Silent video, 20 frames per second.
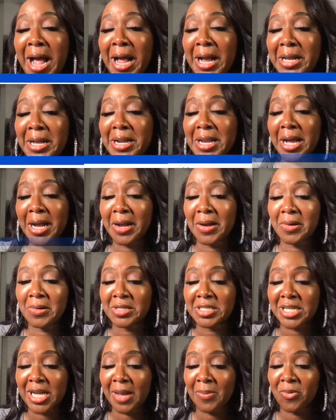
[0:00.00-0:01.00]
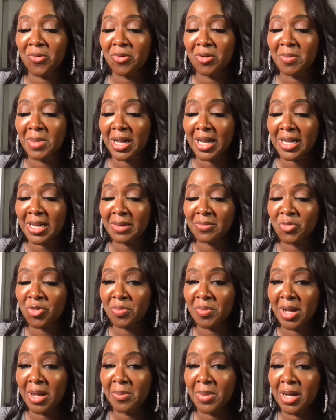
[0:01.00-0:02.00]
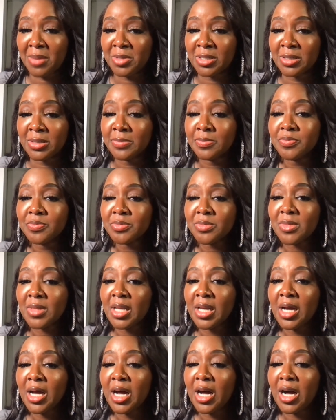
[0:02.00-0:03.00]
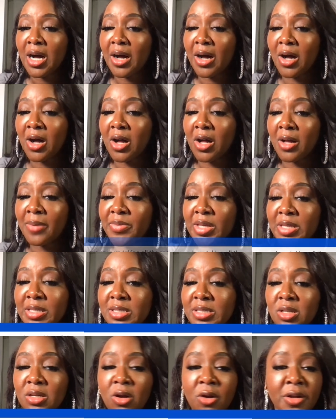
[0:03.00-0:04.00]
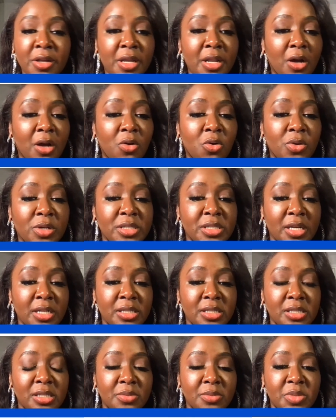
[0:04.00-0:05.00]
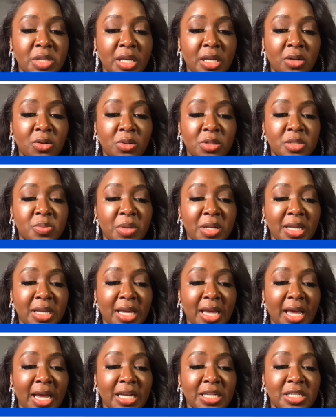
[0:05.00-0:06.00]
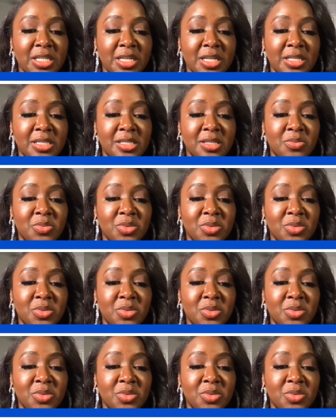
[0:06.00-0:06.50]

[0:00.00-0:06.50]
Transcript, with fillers: I could not go shopping with my with my mama. Um, yes, Target always ends up taking all the spending cash and then some